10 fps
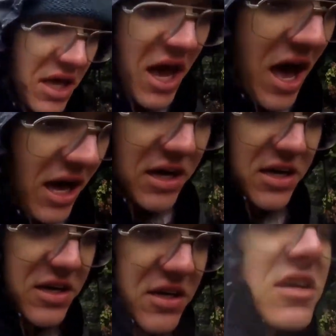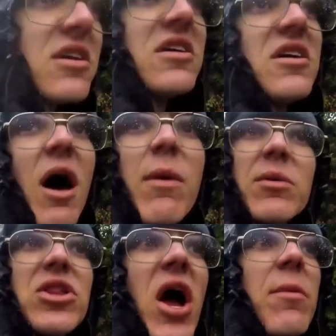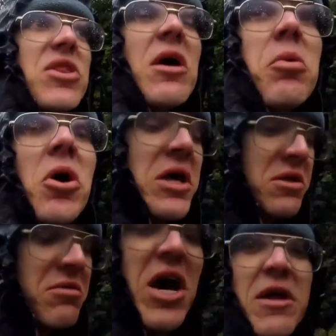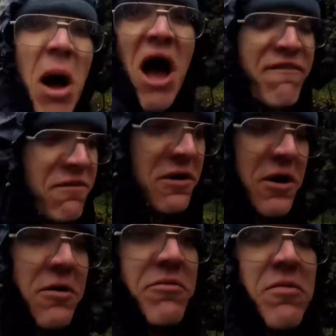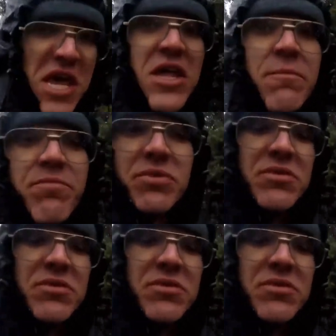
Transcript: Uh, I'll probably stop at some point, cut them off, eat them.